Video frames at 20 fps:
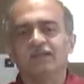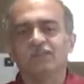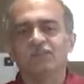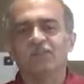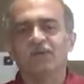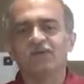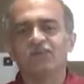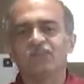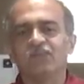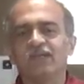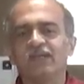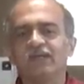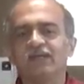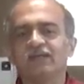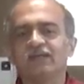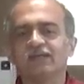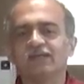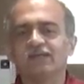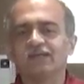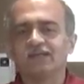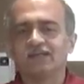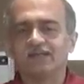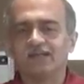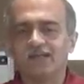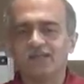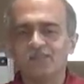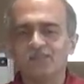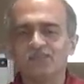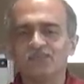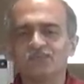But when it
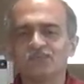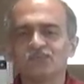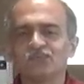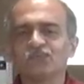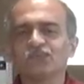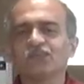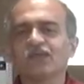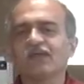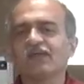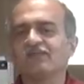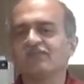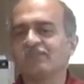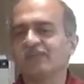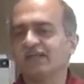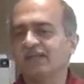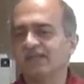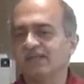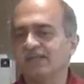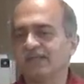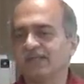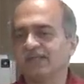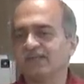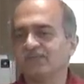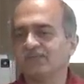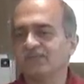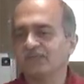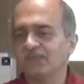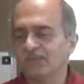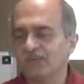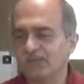comes to, I've been dealing
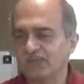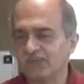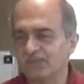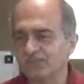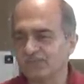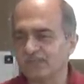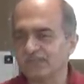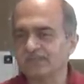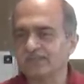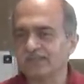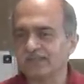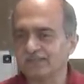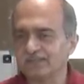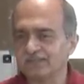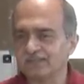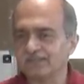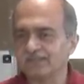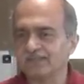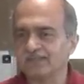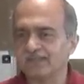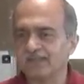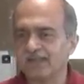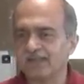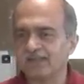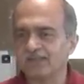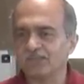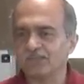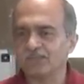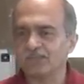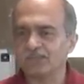with a lot of these cases in the
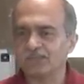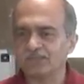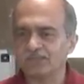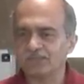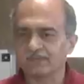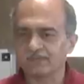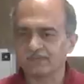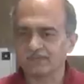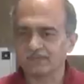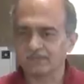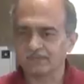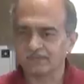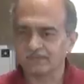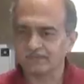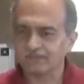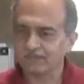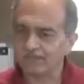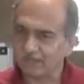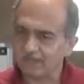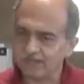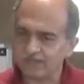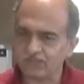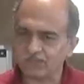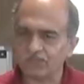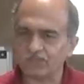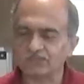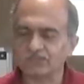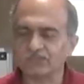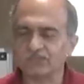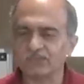High Court and
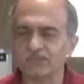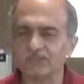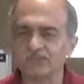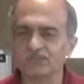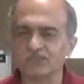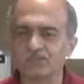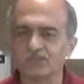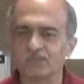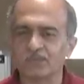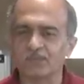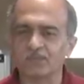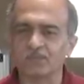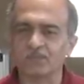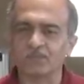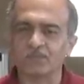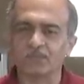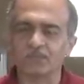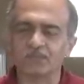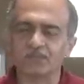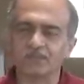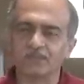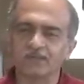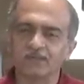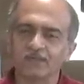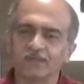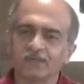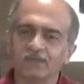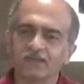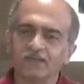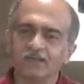also in the Supreme Court.
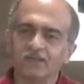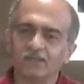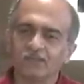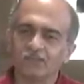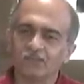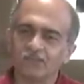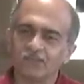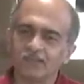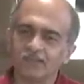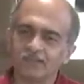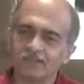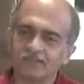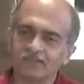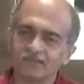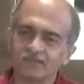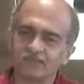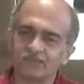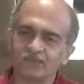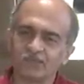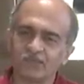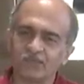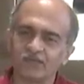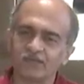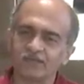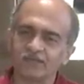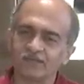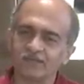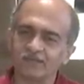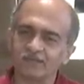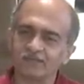When these
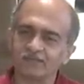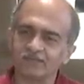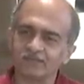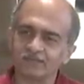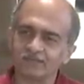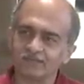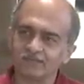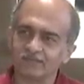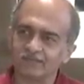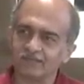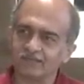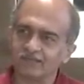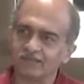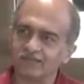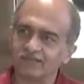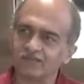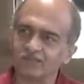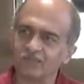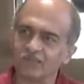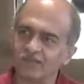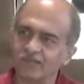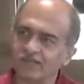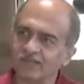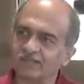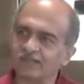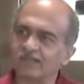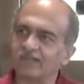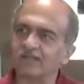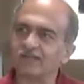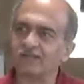authorities
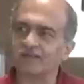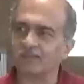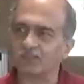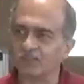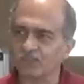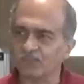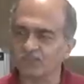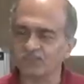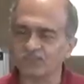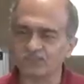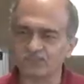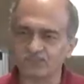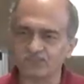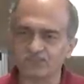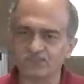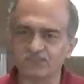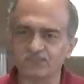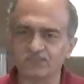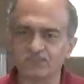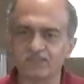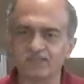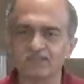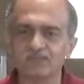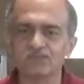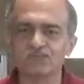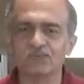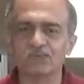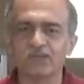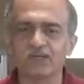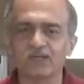displace and remove these
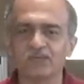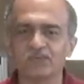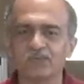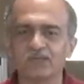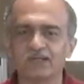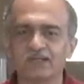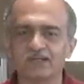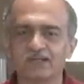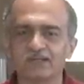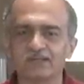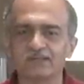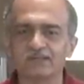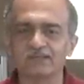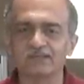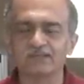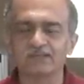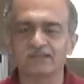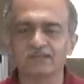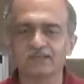jhuggi dwellers